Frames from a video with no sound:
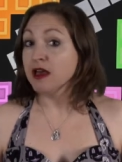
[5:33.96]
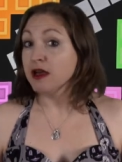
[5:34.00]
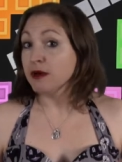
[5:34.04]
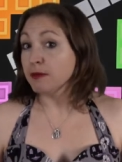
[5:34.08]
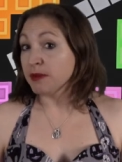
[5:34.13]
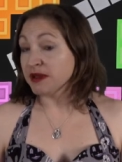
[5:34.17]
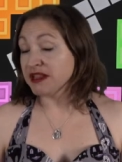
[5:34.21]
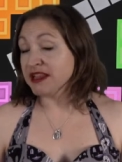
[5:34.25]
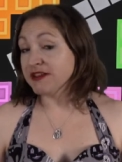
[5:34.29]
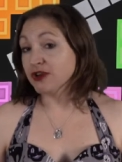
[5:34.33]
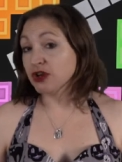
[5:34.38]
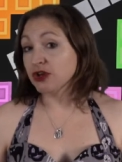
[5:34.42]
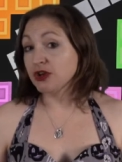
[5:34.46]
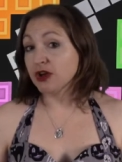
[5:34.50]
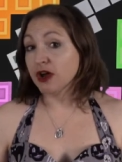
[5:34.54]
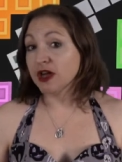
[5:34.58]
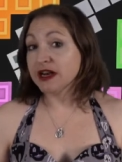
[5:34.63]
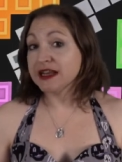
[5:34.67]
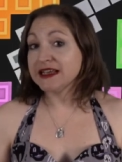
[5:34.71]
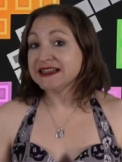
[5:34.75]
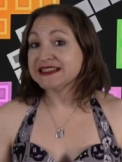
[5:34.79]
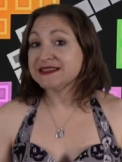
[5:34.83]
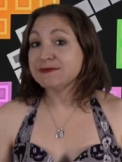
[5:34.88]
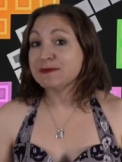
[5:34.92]
Believe it or
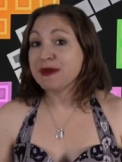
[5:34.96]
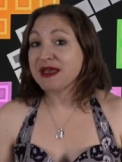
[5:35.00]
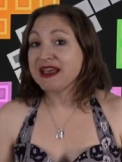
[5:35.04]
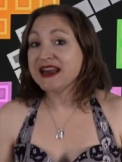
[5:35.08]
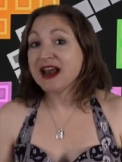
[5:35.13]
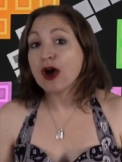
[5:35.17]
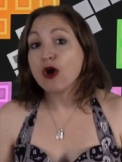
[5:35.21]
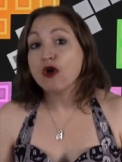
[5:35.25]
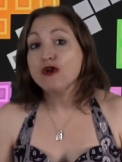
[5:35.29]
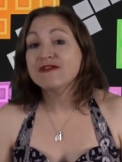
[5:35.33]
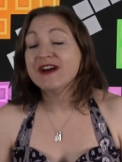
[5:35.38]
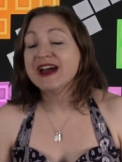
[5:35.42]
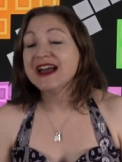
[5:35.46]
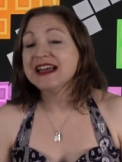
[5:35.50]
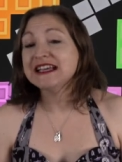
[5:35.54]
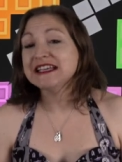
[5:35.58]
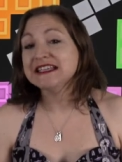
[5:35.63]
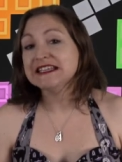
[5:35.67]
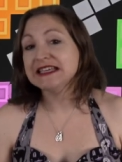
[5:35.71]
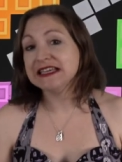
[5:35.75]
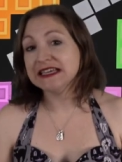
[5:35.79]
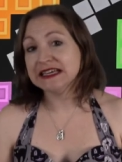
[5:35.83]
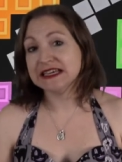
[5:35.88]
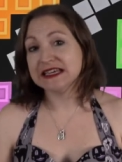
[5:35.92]
not, it's been over a
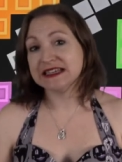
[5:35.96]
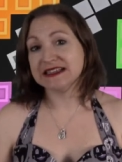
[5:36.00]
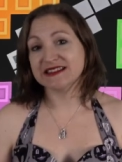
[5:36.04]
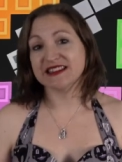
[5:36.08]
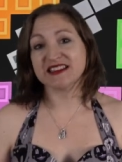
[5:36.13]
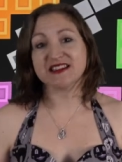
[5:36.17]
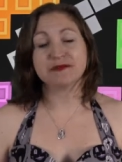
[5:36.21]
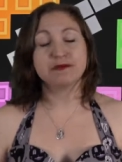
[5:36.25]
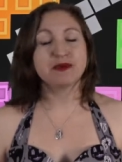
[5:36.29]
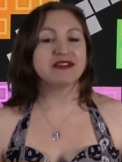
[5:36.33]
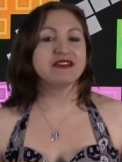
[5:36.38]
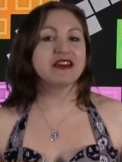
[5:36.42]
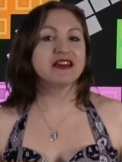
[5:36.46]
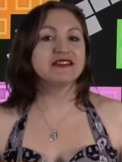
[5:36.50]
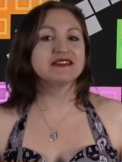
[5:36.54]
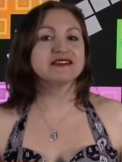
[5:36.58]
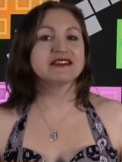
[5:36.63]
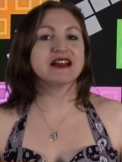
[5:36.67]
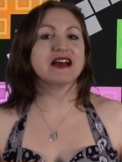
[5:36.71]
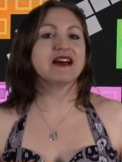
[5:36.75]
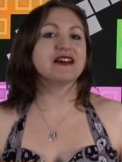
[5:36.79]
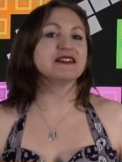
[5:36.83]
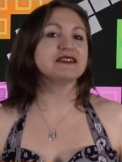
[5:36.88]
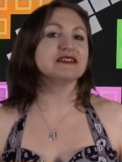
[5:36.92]
year since
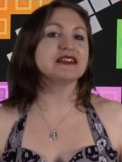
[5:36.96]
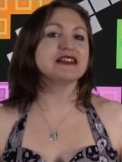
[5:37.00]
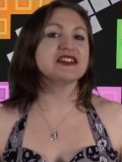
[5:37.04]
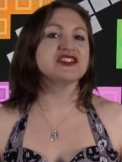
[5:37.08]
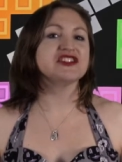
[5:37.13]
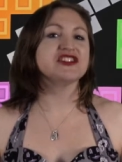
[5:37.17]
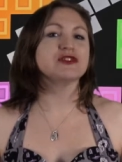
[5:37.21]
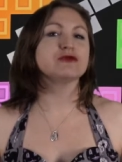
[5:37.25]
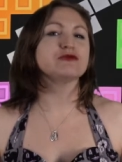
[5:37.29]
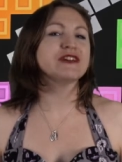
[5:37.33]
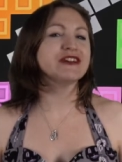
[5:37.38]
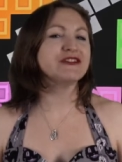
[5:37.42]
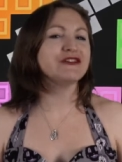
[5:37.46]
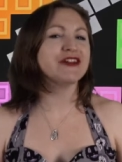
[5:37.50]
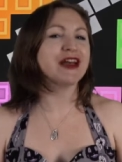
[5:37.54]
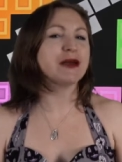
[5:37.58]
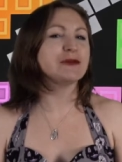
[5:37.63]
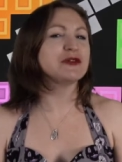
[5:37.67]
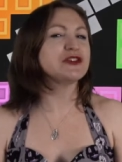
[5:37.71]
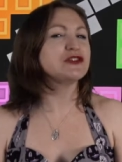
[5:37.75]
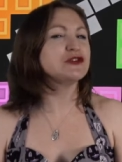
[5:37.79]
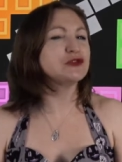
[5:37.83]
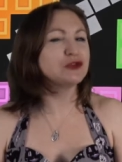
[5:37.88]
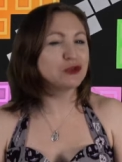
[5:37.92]
Bethesda unleashed the
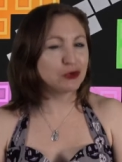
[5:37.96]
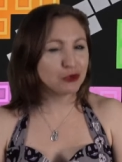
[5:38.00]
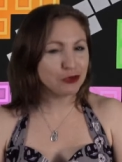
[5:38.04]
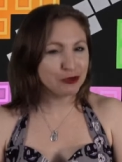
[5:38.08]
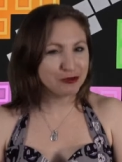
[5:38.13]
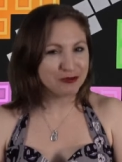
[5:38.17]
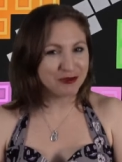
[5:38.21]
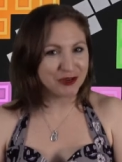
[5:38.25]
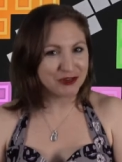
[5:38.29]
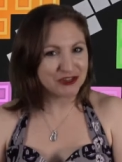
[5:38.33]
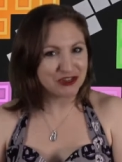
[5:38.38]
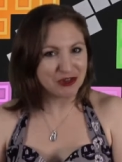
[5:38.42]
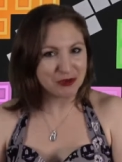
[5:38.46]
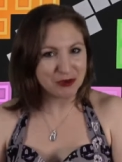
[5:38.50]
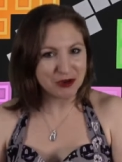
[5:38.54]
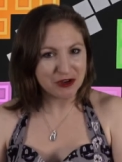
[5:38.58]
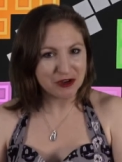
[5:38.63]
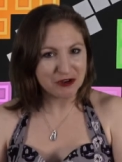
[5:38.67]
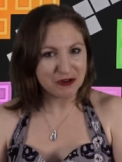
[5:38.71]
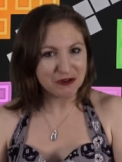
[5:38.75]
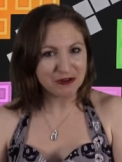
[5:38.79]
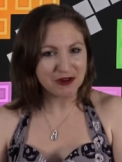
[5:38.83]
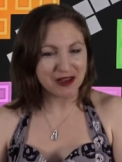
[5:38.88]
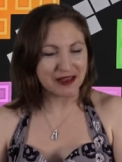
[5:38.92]
revamped Doom onto the
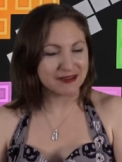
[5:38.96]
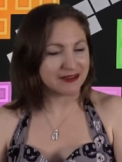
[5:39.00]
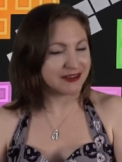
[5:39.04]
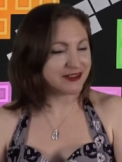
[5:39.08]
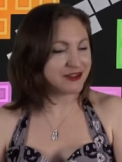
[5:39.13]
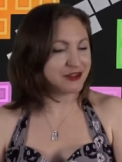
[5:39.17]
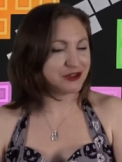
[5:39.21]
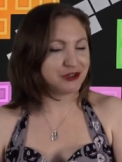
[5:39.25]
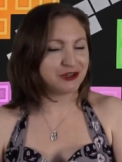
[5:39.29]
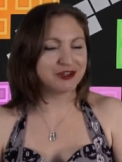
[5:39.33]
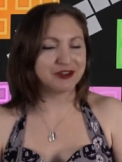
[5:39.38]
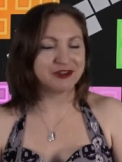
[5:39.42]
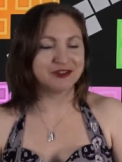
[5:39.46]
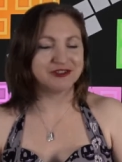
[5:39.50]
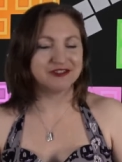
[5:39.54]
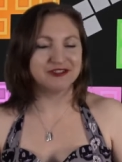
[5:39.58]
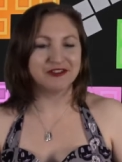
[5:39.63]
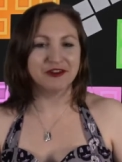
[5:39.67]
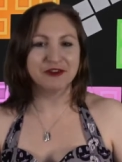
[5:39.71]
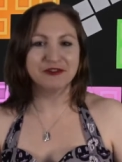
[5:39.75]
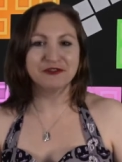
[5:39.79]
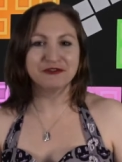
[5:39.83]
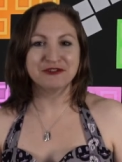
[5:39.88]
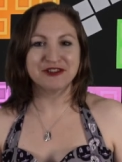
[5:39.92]
world, and the studio is
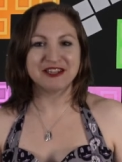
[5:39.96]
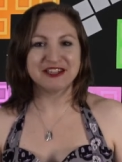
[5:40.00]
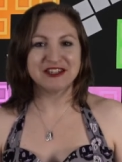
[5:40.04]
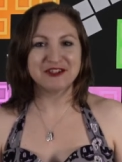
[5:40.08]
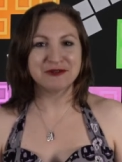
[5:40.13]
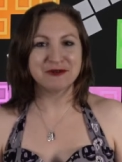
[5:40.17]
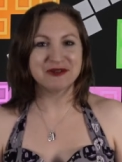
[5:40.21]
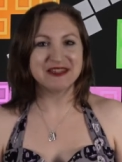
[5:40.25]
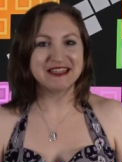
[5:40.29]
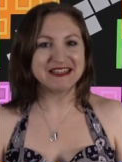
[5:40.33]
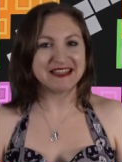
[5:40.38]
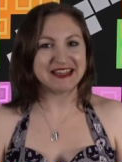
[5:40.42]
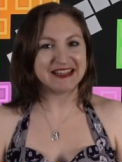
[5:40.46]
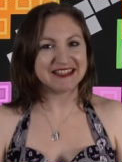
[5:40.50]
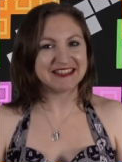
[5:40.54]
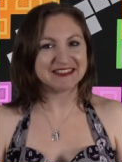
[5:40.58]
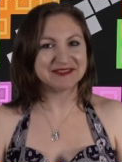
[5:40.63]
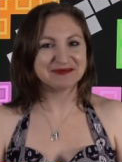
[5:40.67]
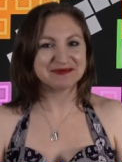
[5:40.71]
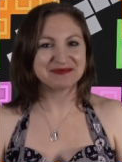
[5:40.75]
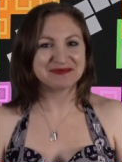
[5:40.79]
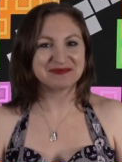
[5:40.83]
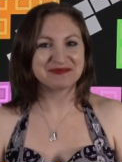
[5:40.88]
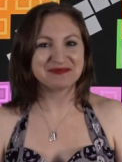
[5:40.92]
not finished with it
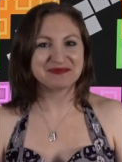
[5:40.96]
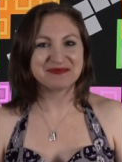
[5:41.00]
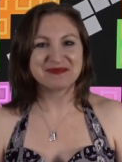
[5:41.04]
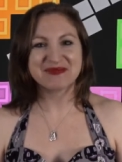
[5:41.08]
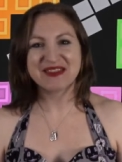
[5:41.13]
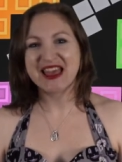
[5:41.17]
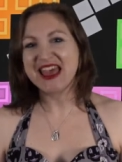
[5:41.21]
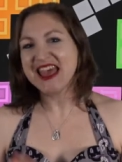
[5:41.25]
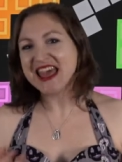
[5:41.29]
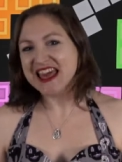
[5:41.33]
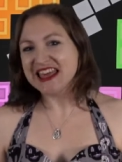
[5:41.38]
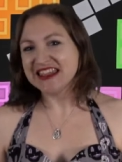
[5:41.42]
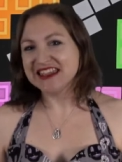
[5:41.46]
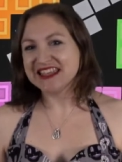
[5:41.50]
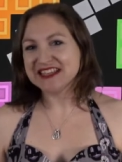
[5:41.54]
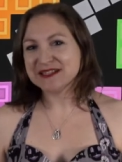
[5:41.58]
yet.